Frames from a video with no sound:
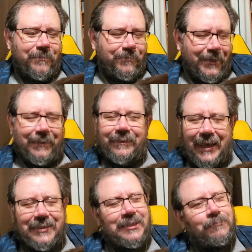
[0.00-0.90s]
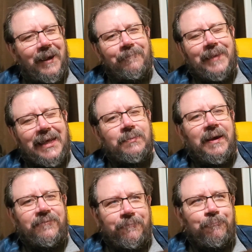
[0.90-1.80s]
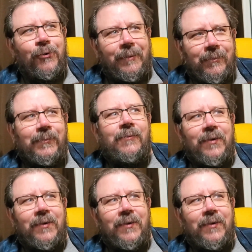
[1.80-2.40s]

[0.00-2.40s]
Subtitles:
But that's my probably